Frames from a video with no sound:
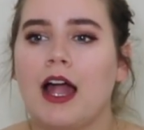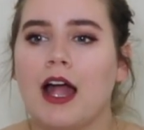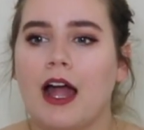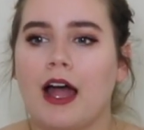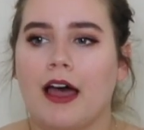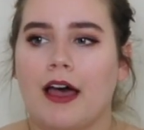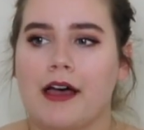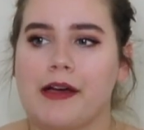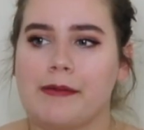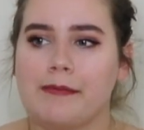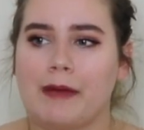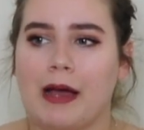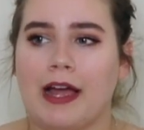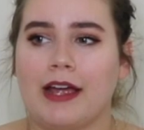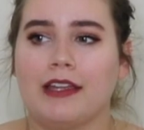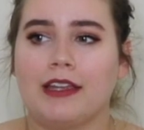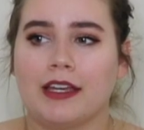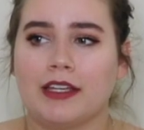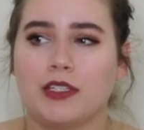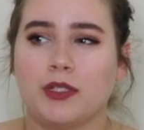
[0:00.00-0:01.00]
Um, I
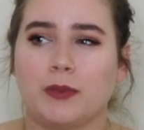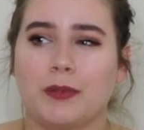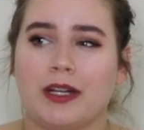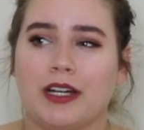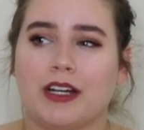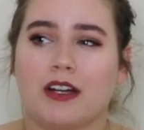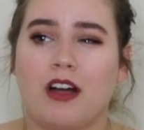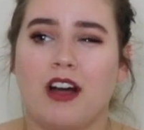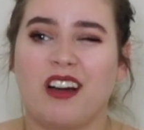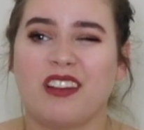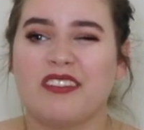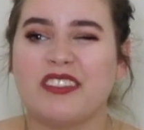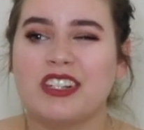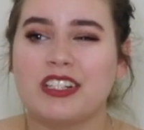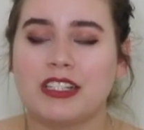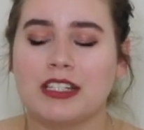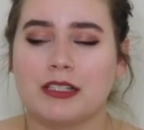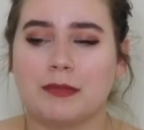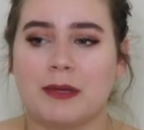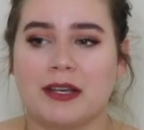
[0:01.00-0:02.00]
like to wear Converse
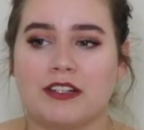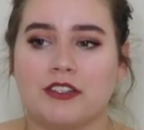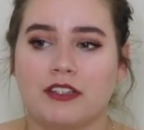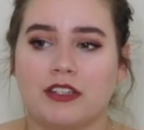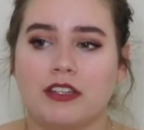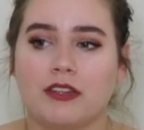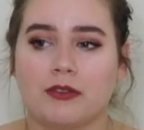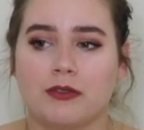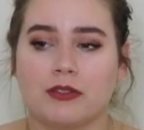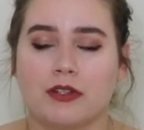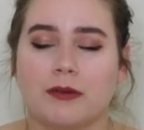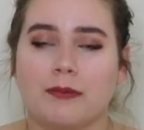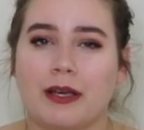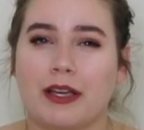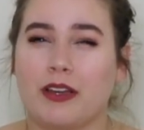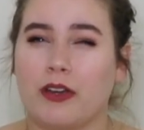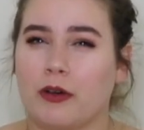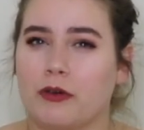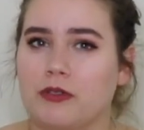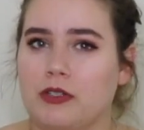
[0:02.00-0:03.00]
especially, those are my
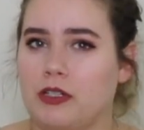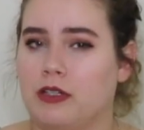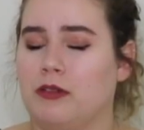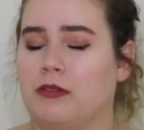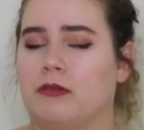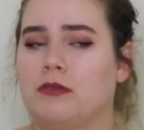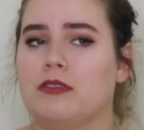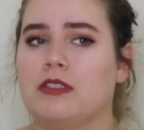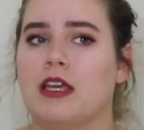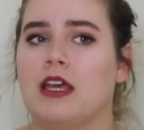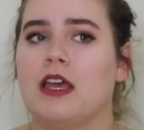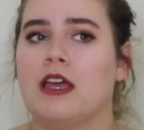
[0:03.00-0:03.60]
go-tos.